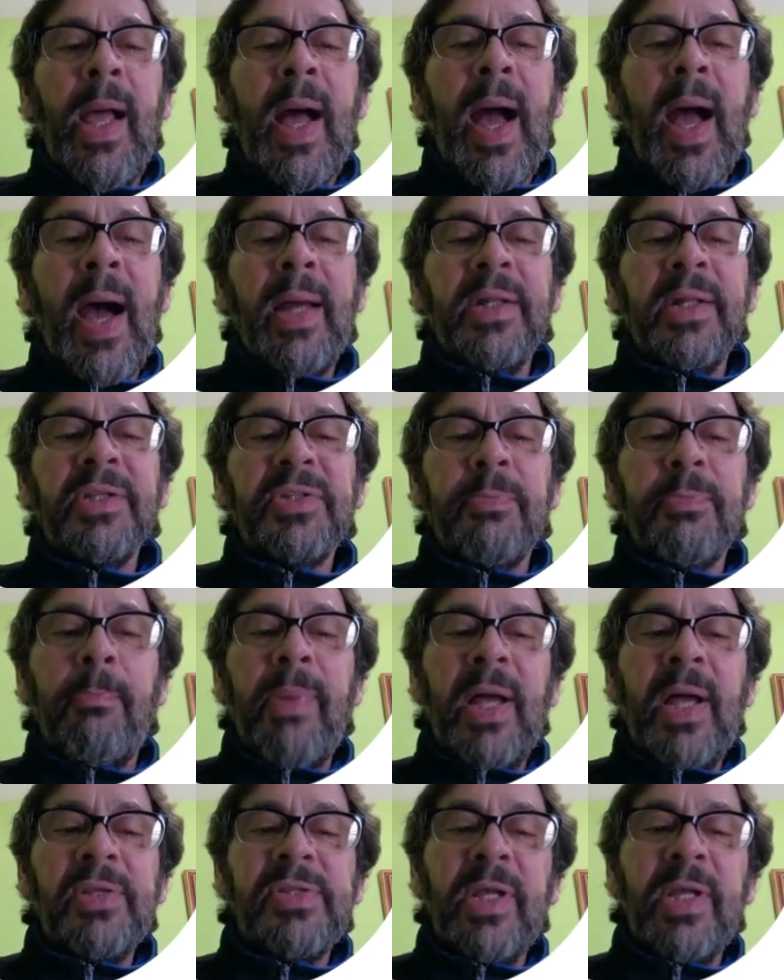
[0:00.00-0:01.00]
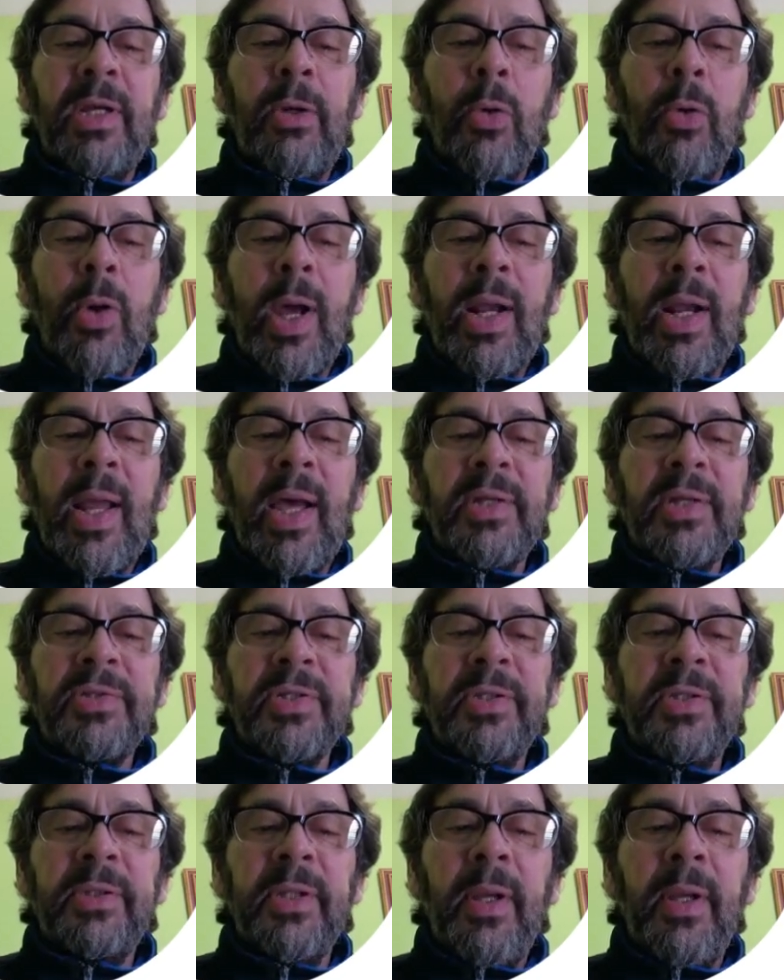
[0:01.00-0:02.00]
are spatially
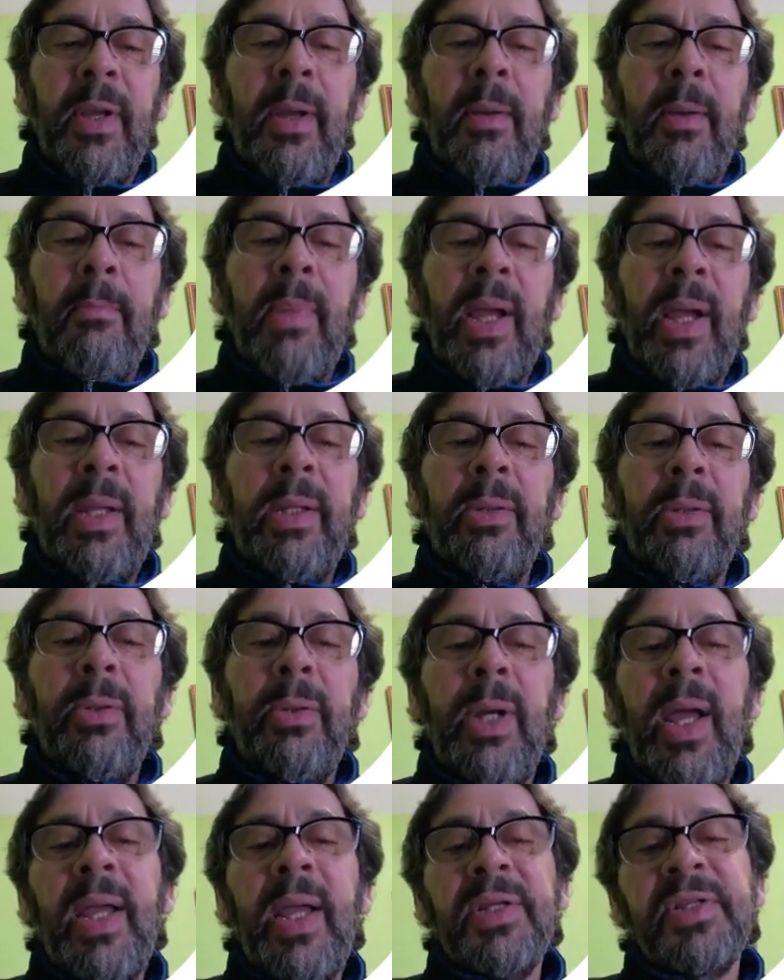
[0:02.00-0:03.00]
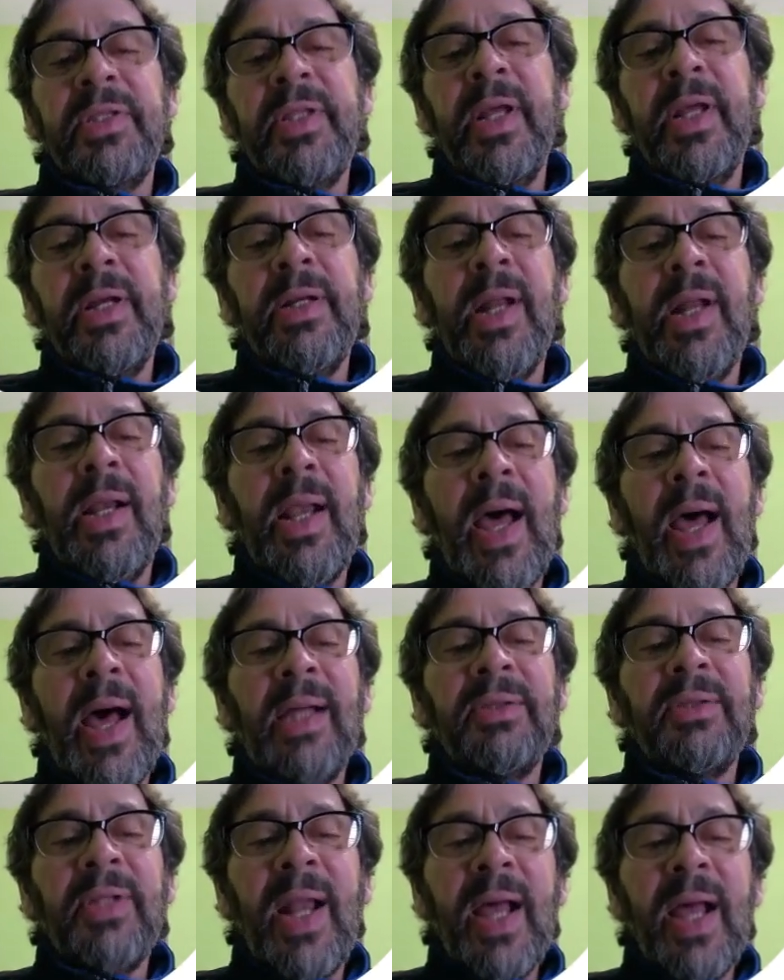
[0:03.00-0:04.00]
localized by external
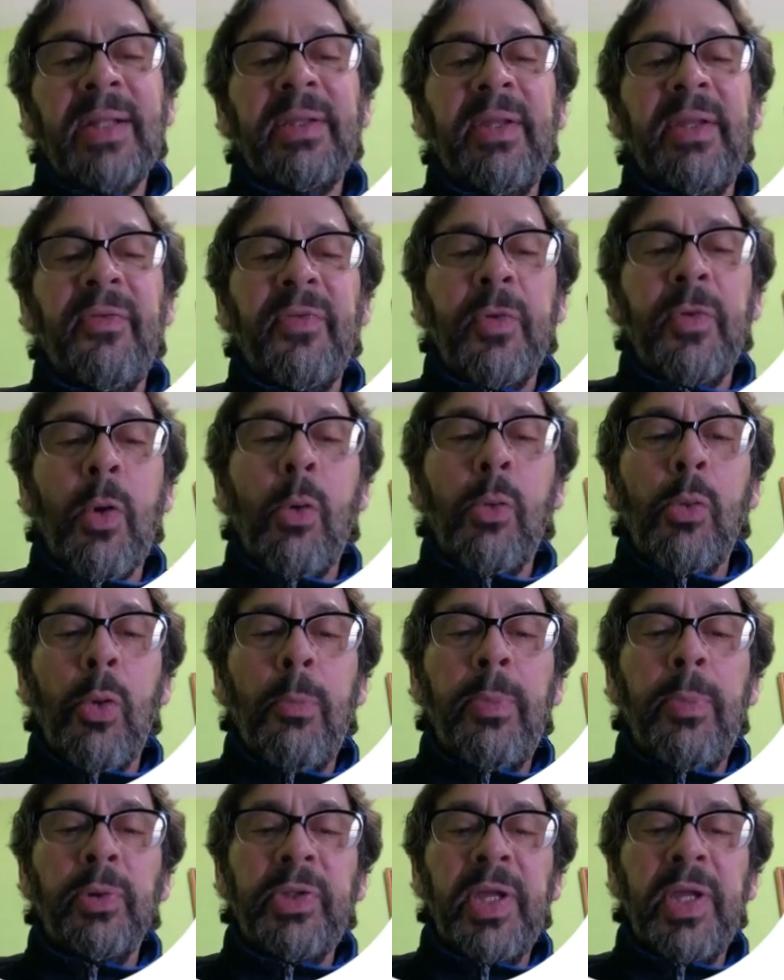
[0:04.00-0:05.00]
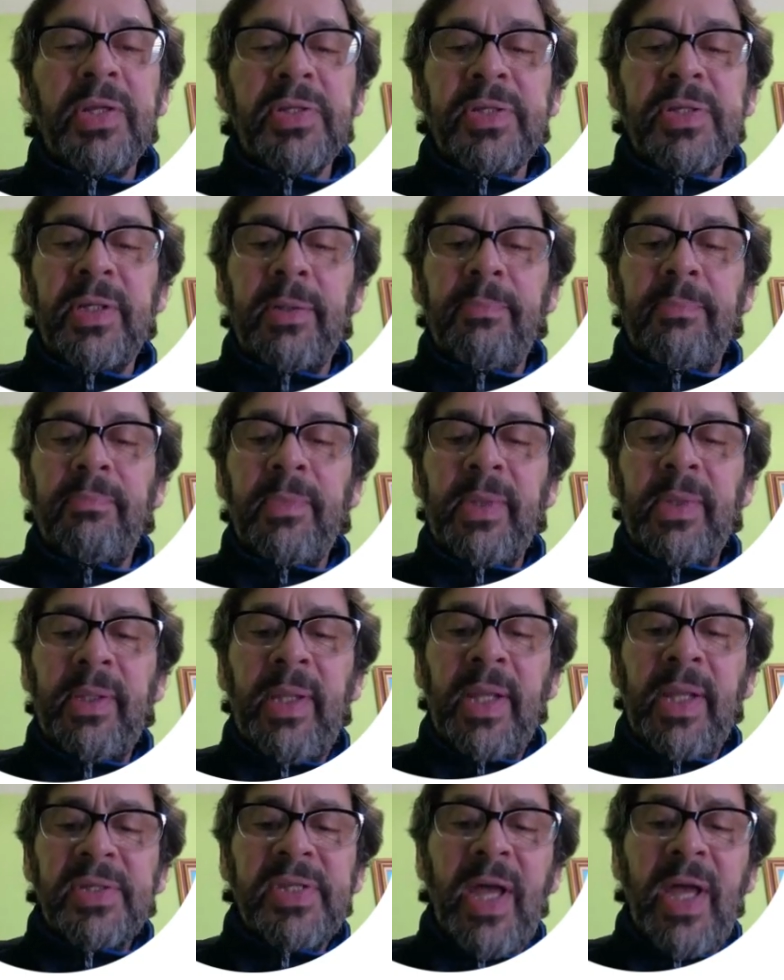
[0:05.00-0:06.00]
attractive Coulomb potential.
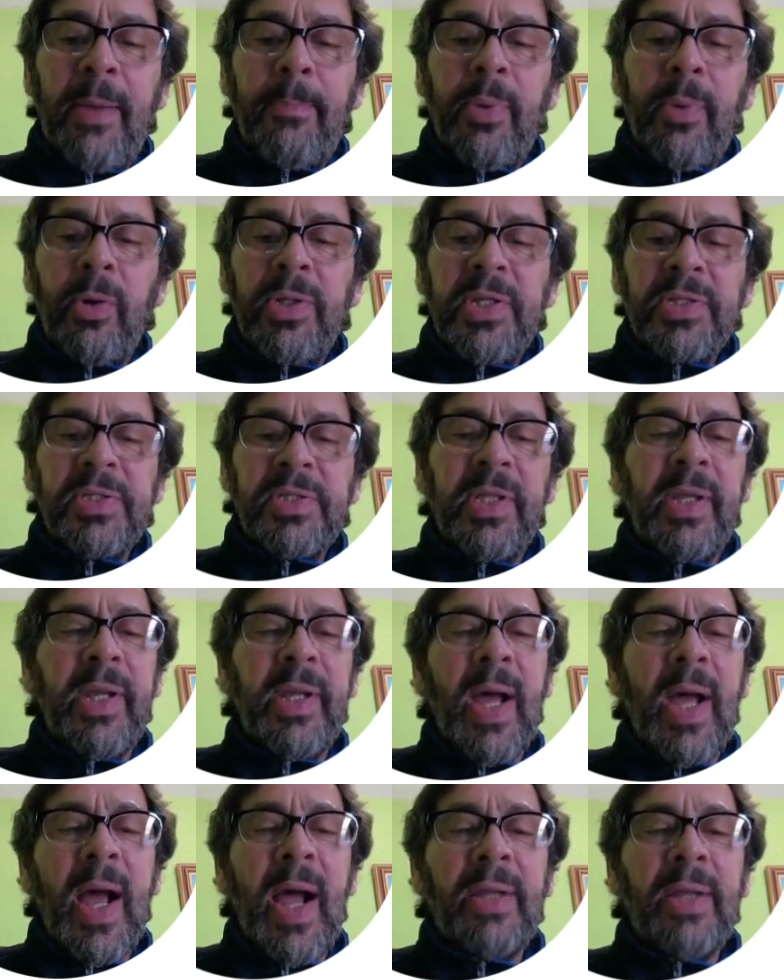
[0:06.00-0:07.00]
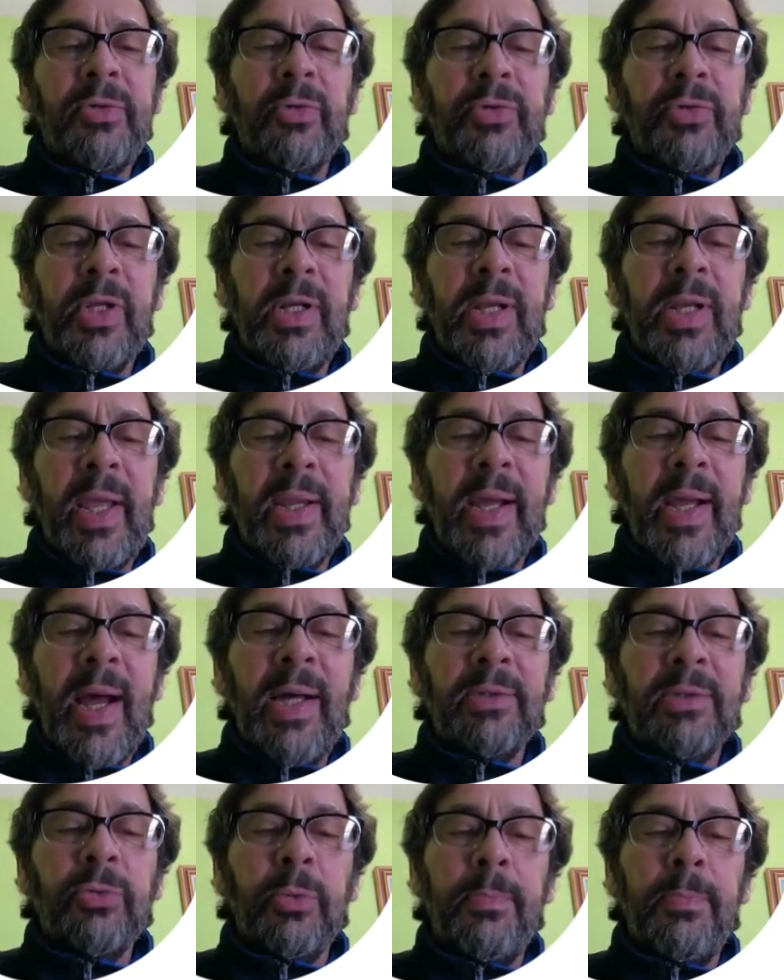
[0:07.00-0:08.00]
The example is the hydrogen-like
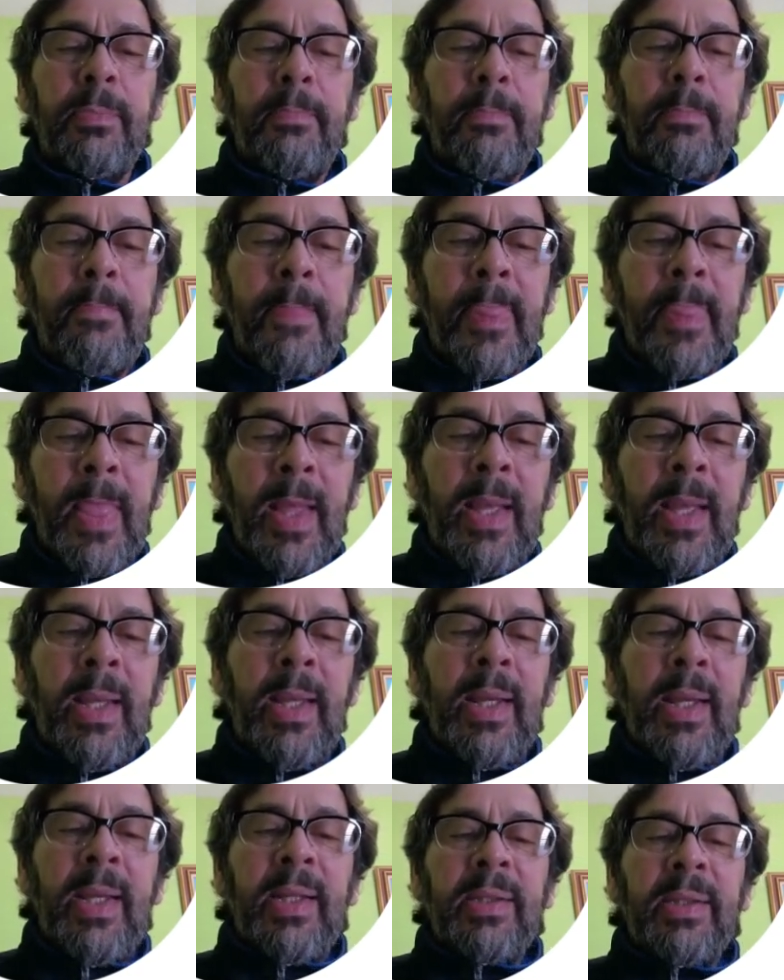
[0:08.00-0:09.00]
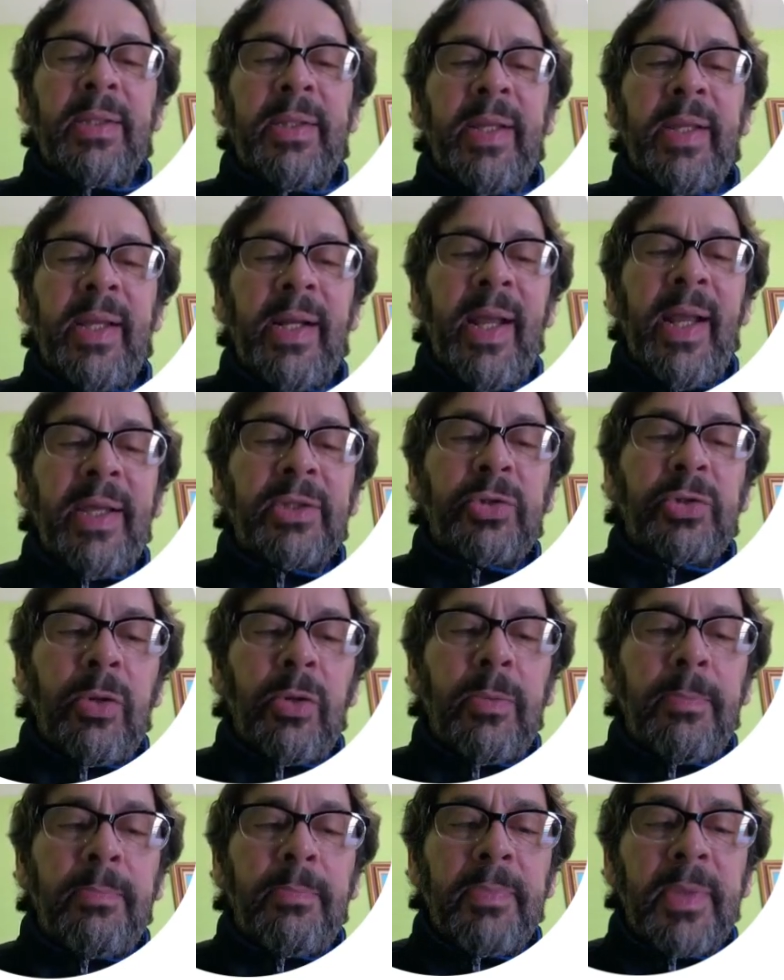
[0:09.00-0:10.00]
atom. The
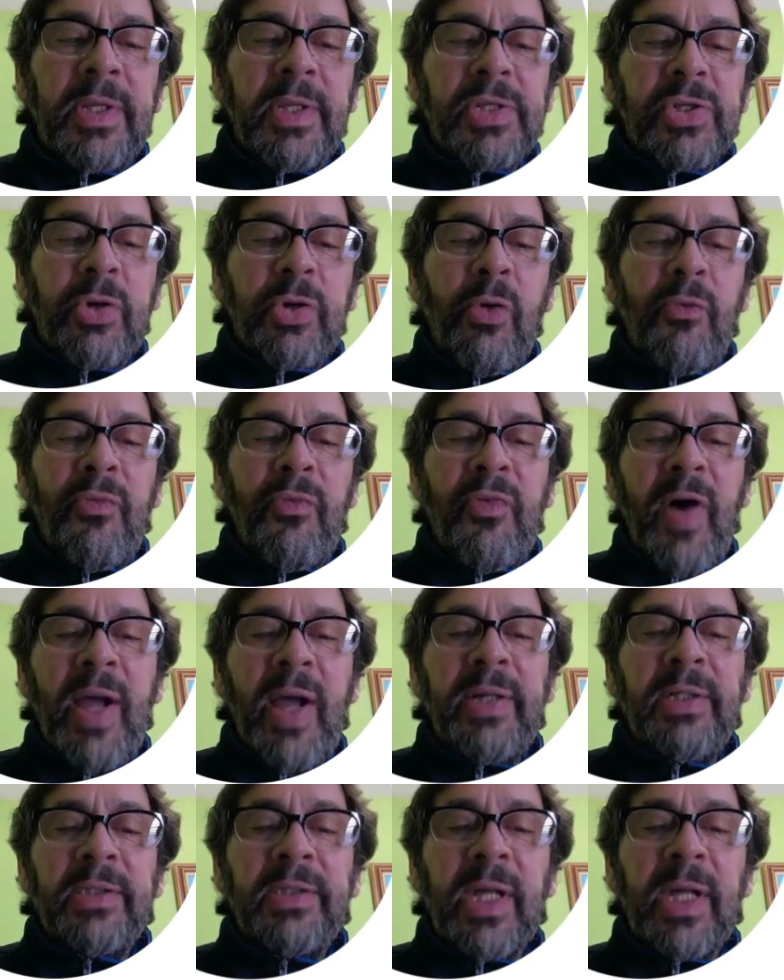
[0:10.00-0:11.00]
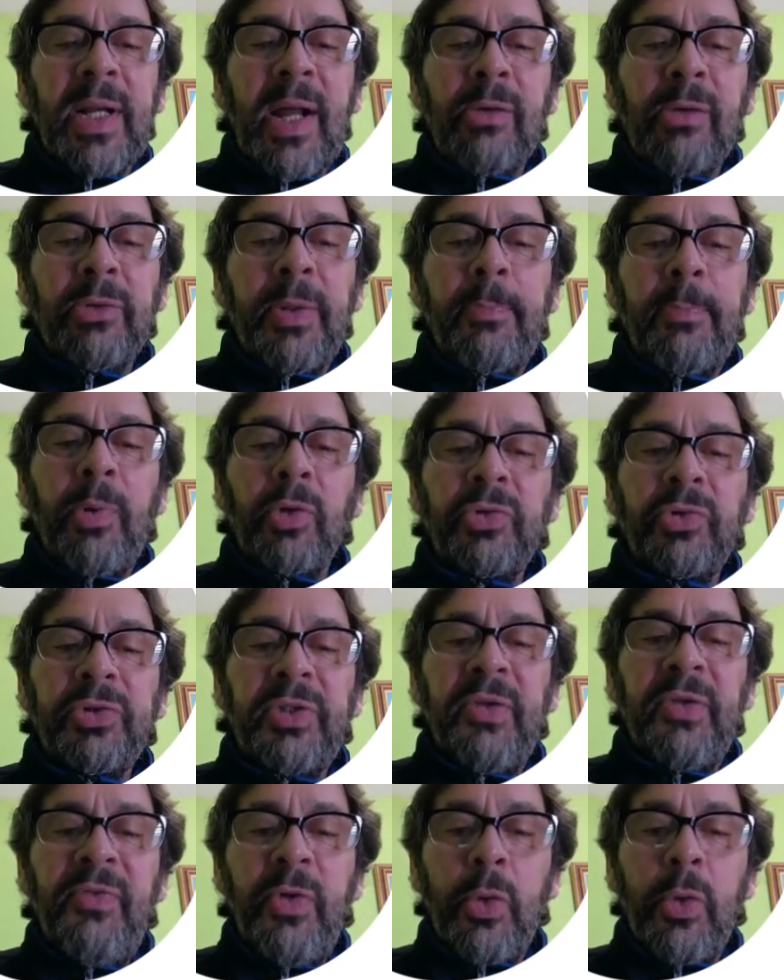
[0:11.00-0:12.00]
electron is confined around the
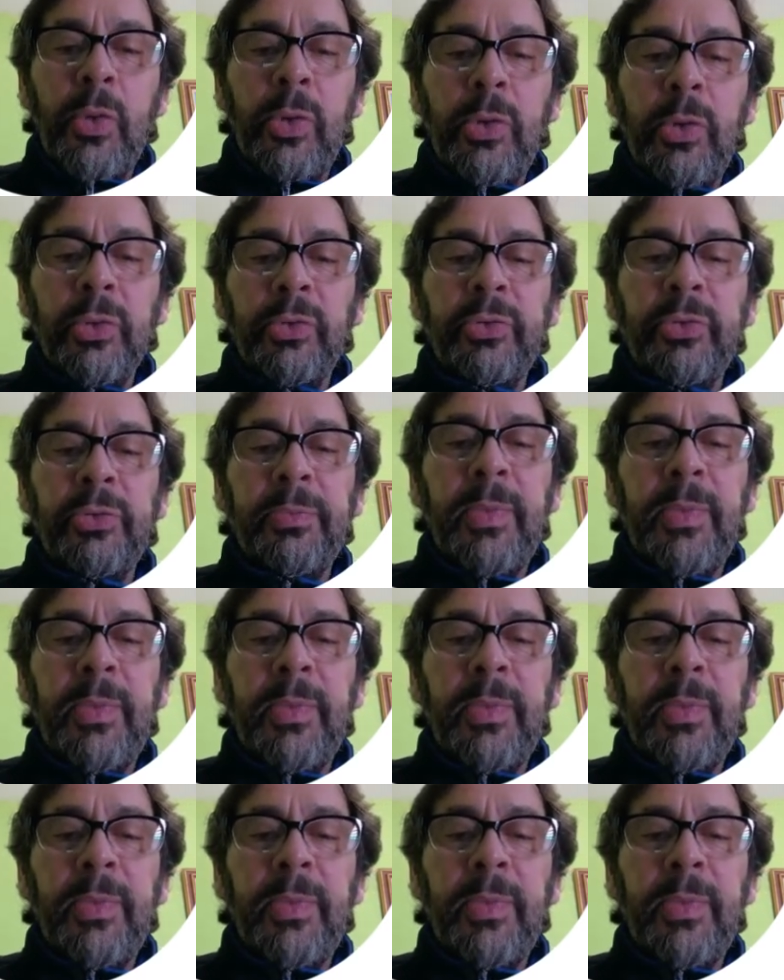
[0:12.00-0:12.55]
positive nucleus,